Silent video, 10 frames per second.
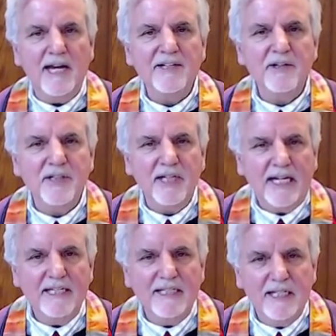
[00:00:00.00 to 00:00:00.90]
I ask you
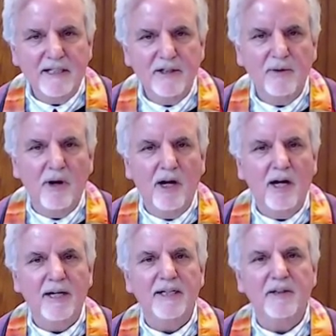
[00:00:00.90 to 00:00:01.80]
to continue
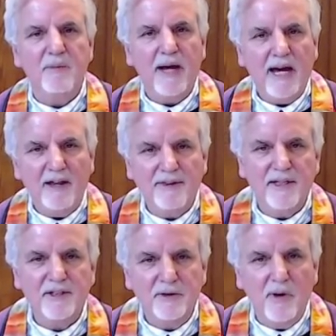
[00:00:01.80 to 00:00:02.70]
on in the
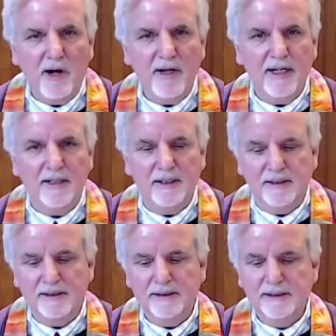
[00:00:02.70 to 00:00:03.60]
path that you are in.